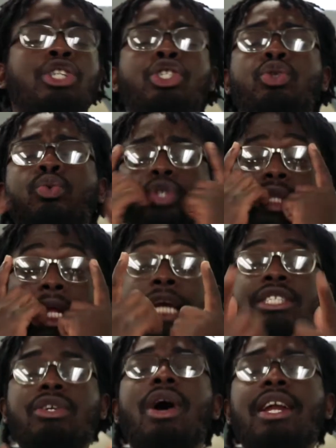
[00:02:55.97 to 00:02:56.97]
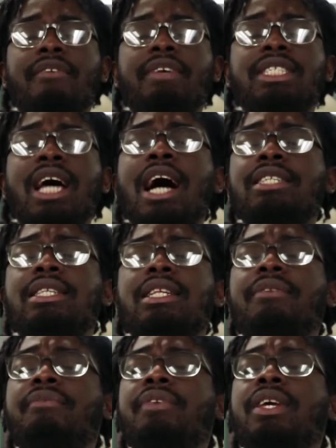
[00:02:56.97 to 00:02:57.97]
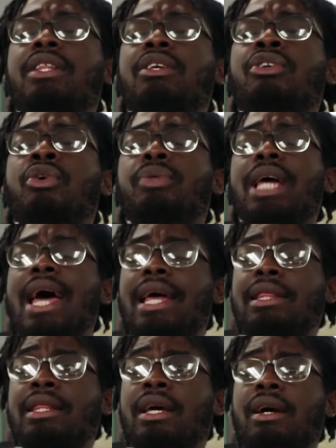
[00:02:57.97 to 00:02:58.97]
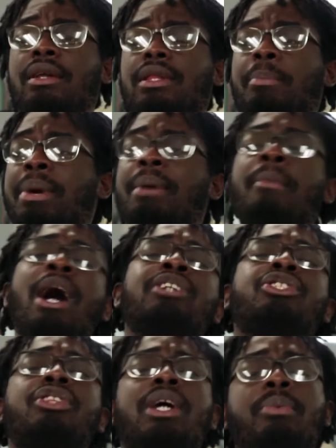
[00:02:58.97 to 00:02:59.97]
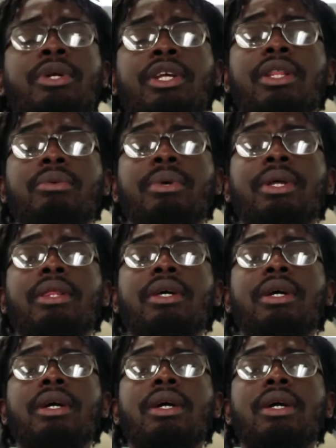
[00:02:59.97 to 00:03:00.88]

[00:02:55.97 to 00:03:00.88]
shoots laser out of his eyes to defeat, the big monster that we're dealing with.